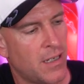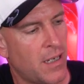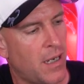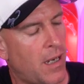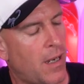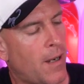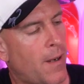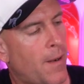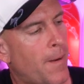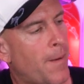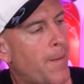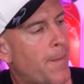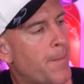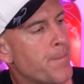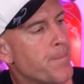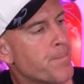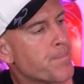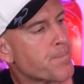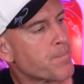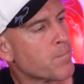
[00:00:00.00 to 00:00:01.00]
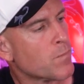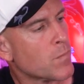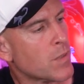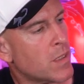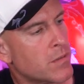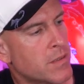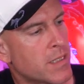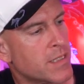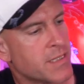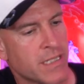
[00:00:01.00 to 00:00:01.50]

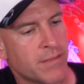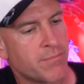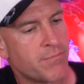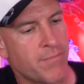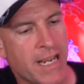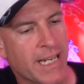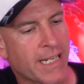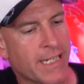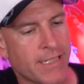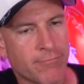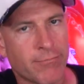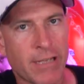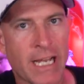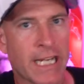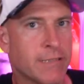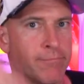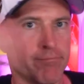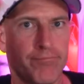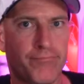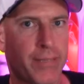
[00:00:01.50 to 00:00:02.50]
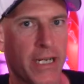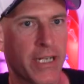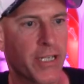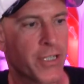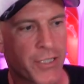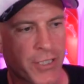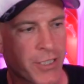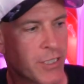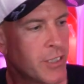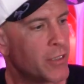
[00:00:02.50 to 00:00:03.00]
Does it make it like a better
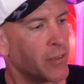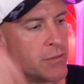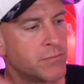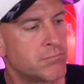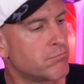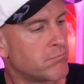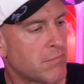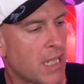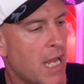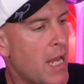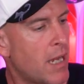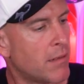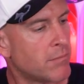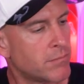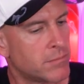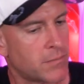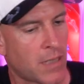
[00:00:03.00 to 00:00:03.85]
shoe? No.